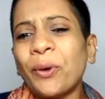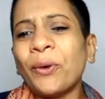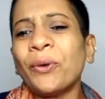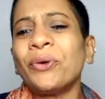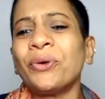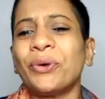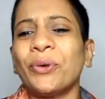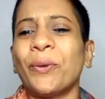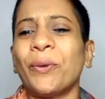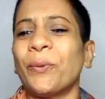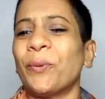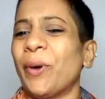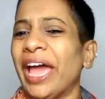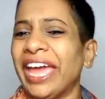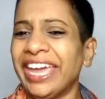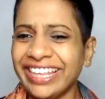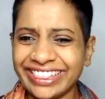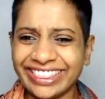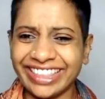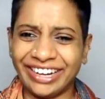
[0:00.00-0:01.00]
don't know
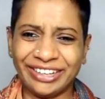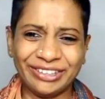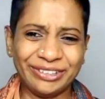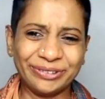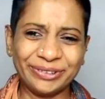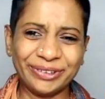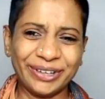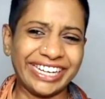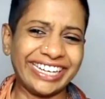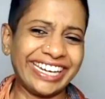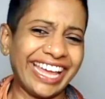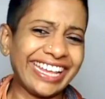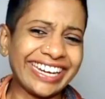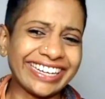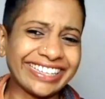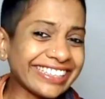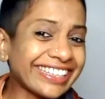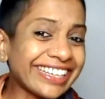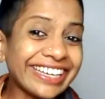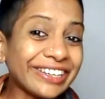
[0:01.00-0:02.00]
why they do it. I
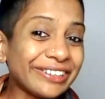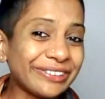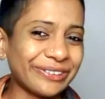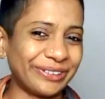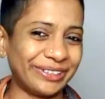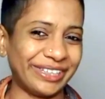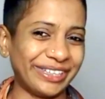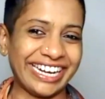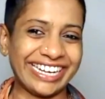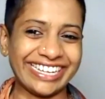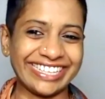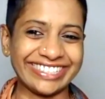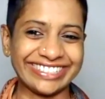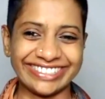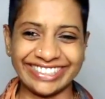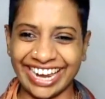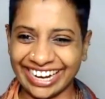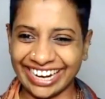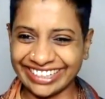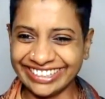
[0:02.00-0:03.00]
really don't
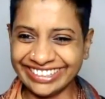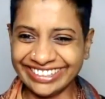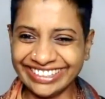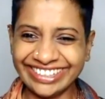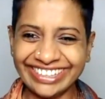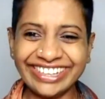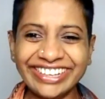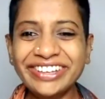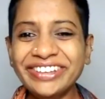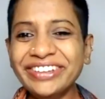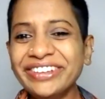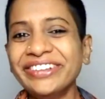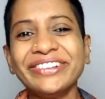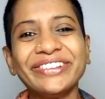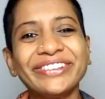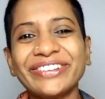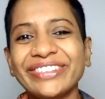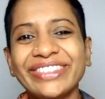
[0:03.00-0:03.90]
understand. So